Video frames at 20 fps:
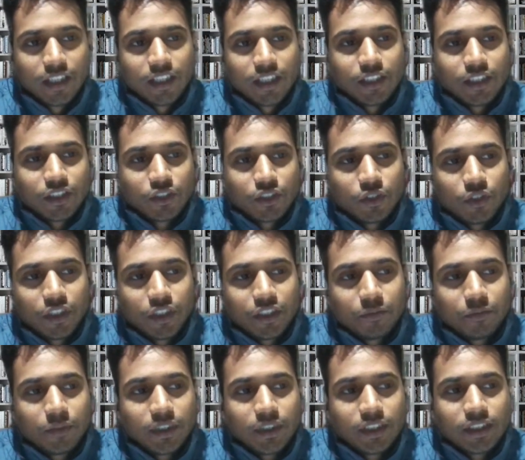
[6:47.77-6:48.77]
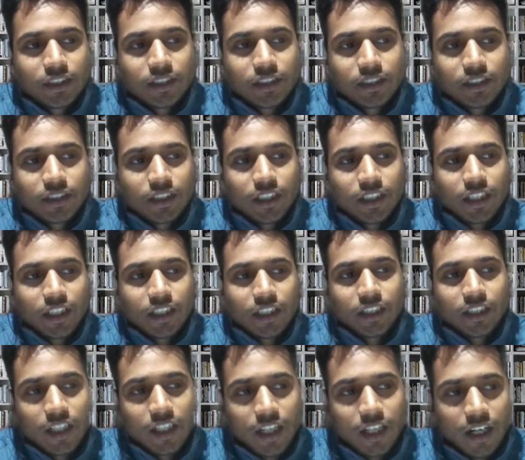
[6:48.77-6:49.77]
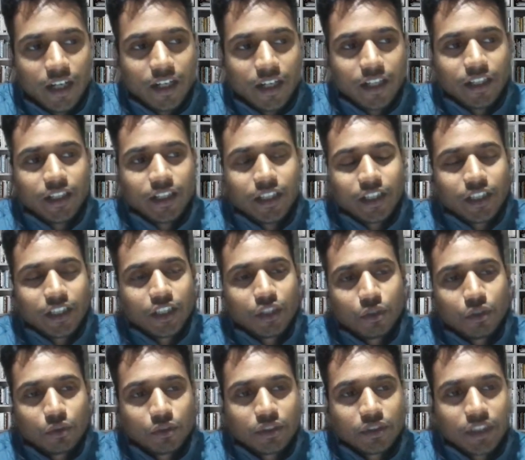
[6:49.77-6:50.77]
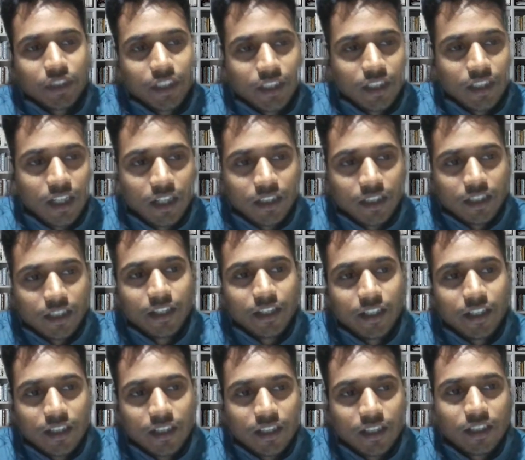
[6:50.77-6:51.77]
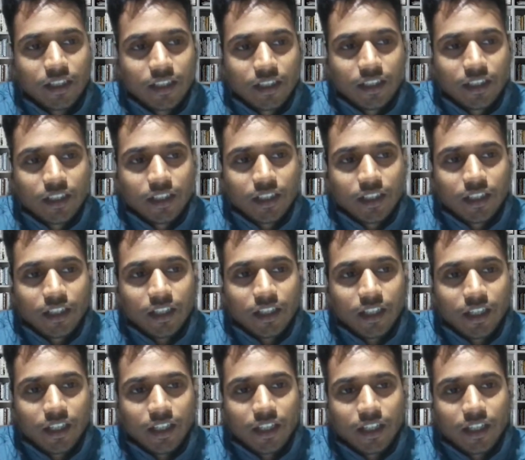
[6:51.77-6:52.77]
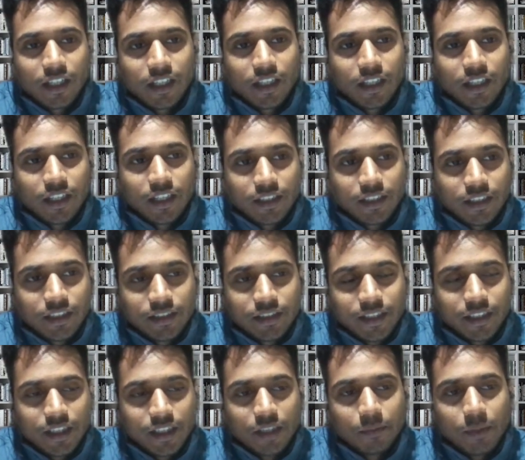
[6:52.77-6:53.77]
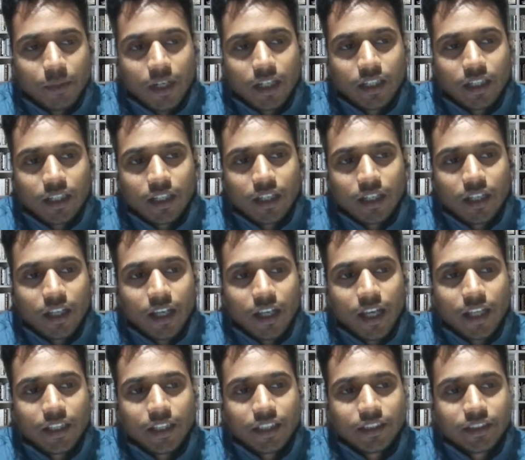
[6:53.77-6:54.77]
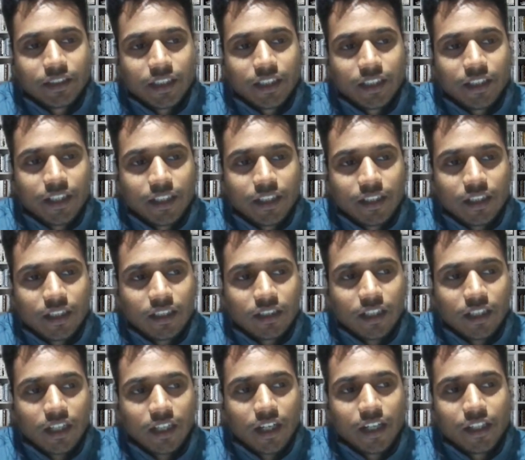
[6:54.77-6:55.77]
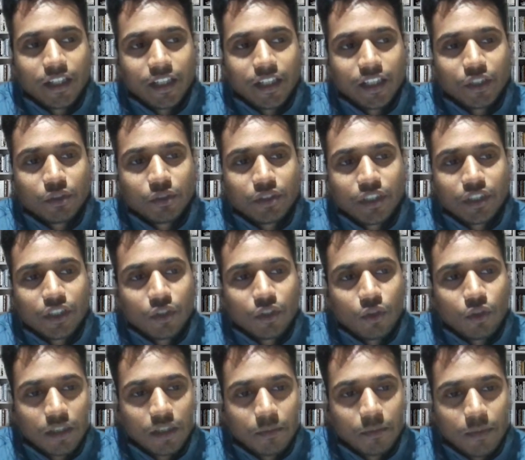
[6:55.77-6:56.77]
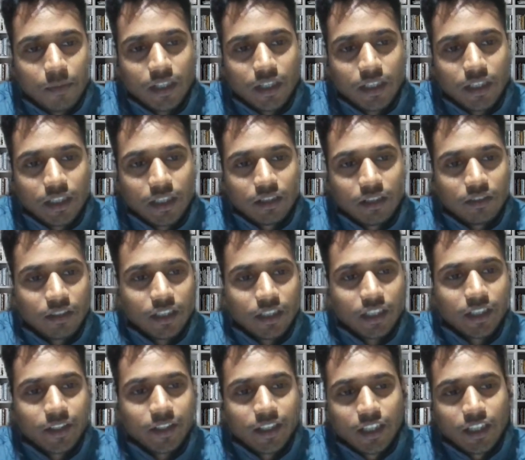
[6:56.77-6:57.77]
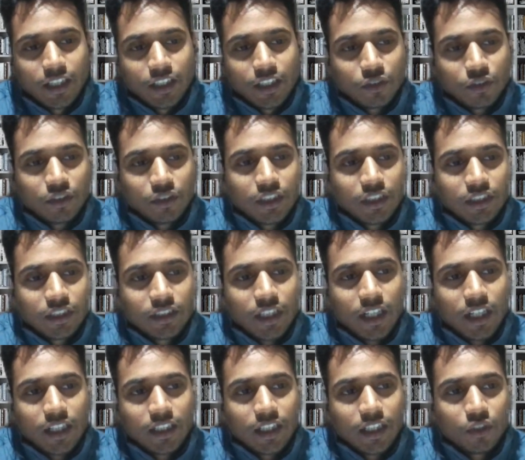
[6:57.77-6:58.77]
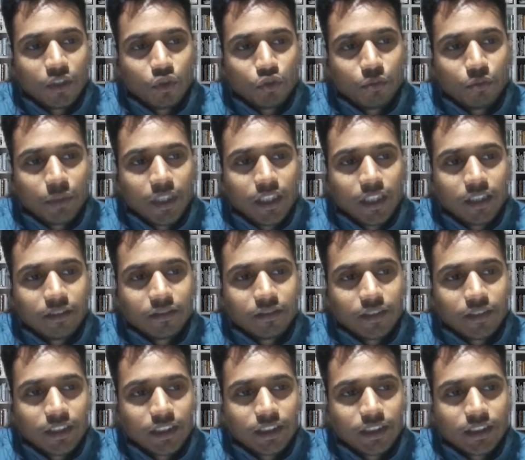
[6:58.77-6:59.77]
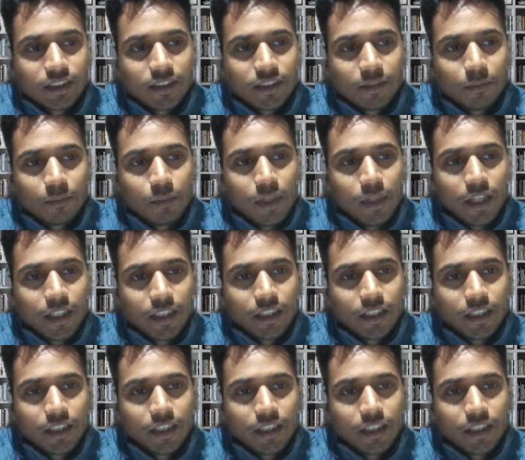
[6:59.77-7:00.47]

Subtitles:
so it means the current induced in alternator in stator part, and in generator the current induced in rotor part. Okay, so these are the two main difference by